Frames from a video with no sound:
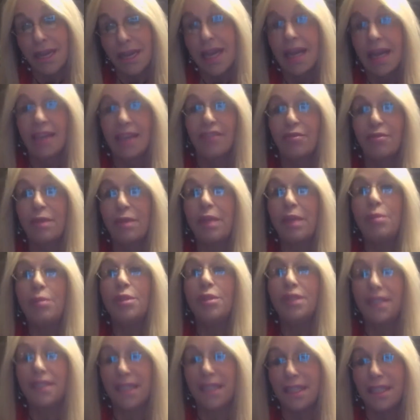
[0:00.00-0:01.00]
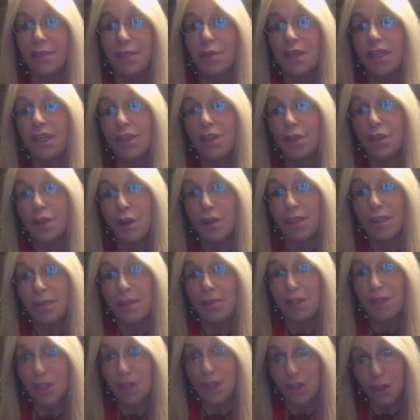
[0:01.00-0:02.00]
And if people did what he told them
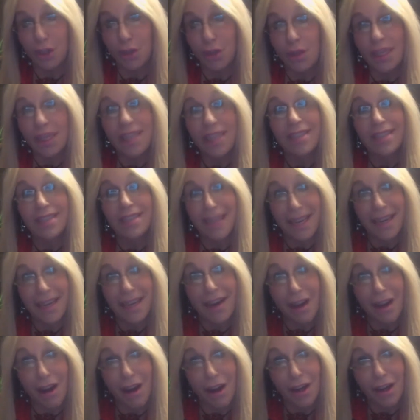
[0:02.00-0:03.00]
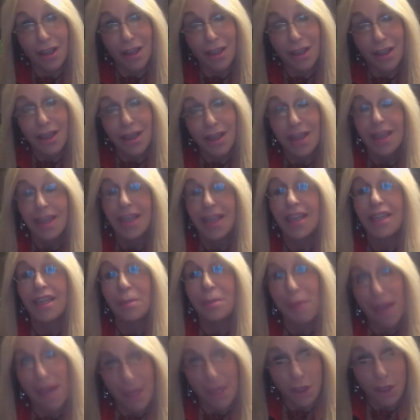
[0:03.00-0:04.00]
to do, he could take a heart in a
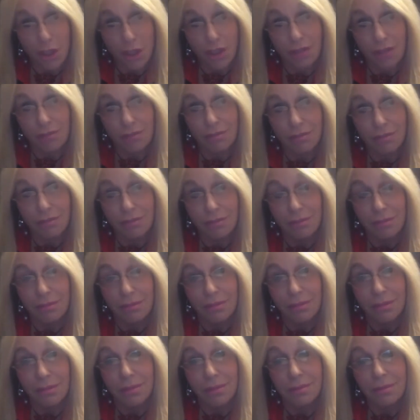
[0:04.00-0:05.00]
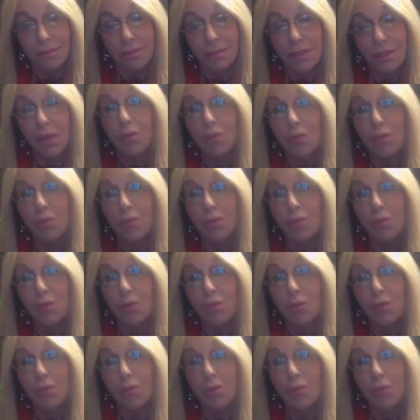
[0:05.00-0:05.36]
patient that